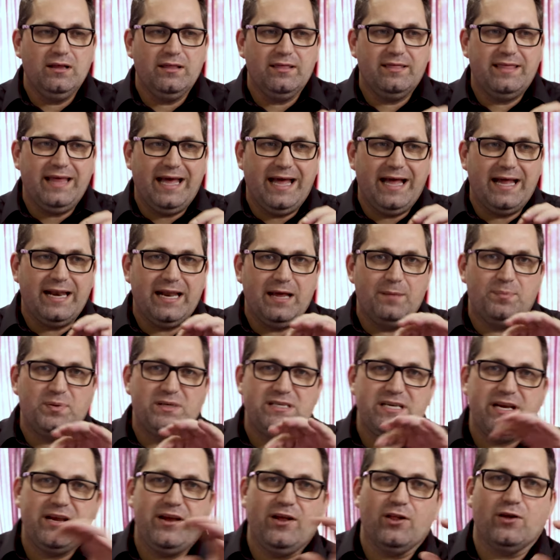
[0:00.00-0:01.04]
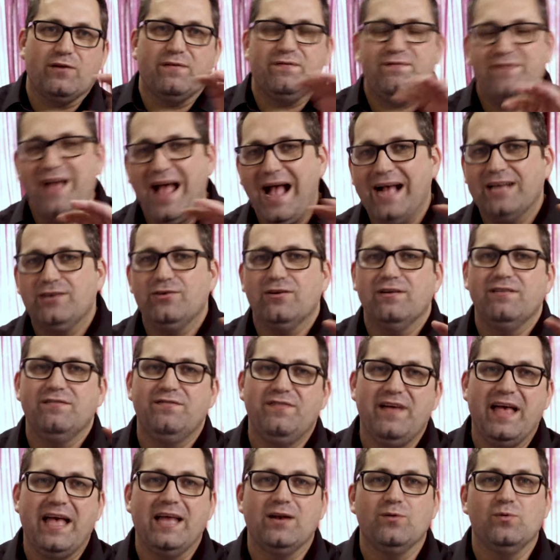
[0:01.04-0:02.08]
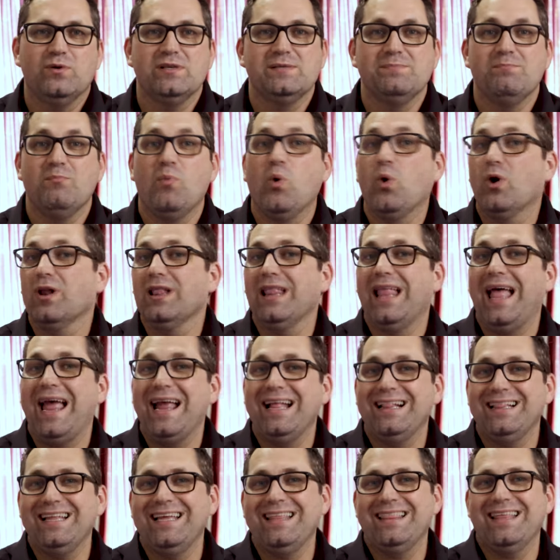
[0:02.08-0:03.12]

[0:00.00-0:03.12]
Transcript: that a particular fact or event was more likely